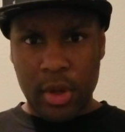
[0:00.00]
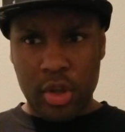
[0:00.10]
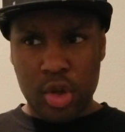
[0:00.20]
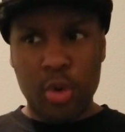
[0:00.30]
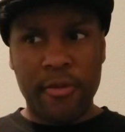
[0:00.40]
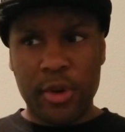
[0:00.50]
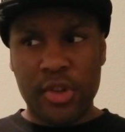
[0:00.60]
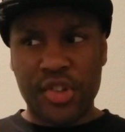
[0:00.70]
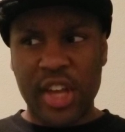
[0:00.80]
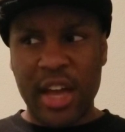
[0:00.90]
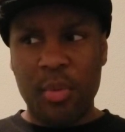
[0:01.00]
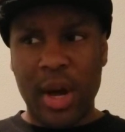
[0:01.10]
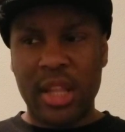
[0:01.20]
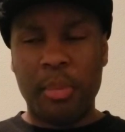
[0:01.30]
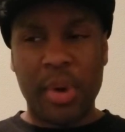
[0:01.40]
You would feel the same
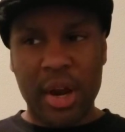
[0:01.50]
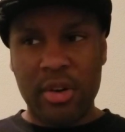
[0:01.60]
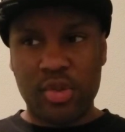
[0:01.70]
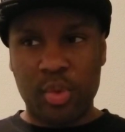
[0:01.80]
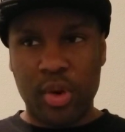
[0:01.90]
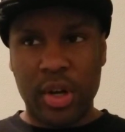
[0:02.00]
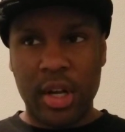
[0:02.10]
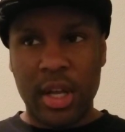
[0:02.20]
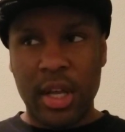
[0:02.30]
way the parents would.